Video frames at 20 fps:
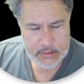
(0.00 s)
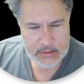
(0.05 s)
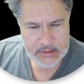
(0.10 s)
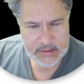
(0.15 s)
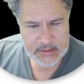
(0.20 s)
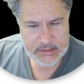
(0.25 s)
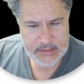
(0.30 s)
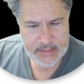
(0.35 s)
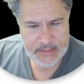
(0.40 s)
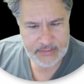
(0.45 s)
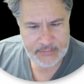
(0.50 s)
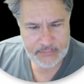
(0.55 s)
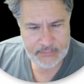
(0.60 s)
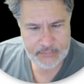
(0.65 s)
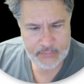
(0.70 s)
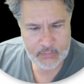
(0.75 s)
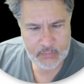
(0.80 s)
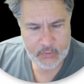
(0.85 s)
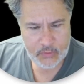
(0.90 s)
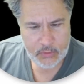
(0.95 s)
Safe.
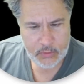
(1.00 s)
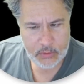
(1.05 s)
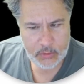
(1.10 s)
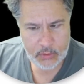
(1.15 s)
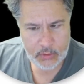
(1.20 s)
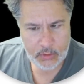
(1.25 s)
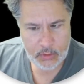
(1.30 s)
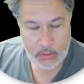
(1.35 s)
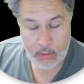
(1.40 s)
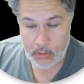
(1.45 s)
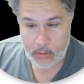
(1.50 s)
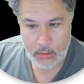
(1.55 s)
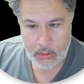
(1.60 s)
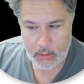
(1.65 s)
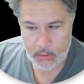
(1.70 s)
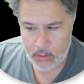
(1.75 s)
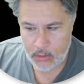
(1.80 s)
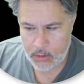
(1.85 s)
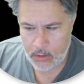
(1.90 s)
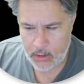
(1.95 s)

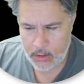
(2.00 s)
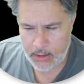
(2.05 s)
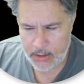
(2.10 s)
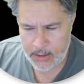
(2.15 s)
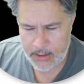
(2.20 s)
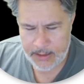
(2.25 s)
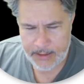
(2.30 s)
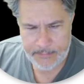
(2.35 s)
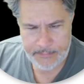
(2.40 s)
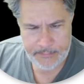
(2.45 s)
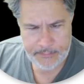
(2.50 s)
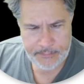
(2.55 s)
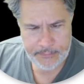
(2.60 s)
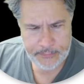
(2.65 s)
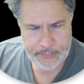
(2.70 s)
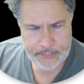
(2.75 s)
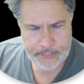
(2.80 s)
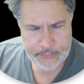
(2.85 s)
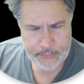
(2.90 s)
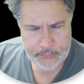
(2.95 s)

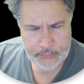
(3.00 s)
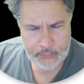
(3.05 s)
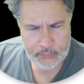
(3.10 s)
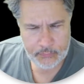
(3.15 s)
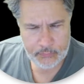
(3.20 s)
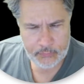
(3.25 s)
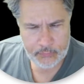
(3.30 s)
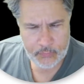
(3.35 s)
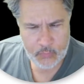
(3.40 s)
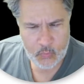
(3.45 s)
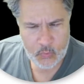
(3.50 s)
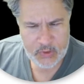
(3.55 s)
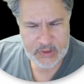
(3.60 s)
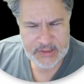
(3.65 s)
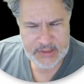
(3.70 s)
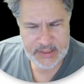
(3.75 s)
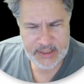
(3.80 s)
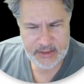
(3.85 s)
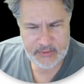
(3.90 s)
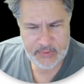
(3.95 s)
Where's
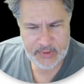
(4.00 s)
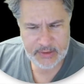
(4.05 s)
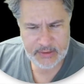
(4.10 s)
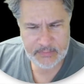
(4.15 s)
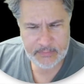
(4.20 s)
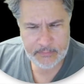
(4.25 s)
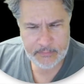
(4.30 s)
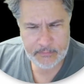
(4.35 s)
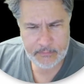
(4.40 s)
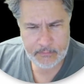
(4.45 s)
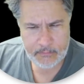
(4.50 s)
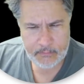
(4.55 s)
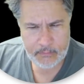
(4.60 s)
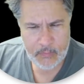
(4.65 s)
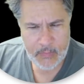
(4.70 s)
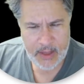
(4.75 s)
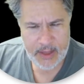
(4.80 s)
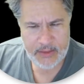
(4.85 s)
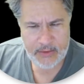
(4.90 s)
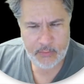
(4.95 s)
the other one?
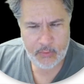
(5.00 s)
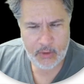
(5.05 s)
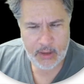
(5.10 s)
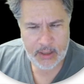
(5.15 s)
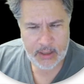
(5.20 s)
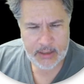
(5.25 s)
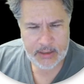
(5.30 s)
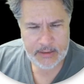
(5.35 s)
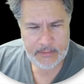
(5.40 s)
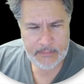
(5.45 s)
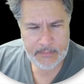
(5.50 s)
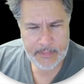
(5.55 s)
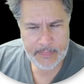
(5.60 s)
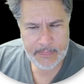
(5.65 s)
And the walk.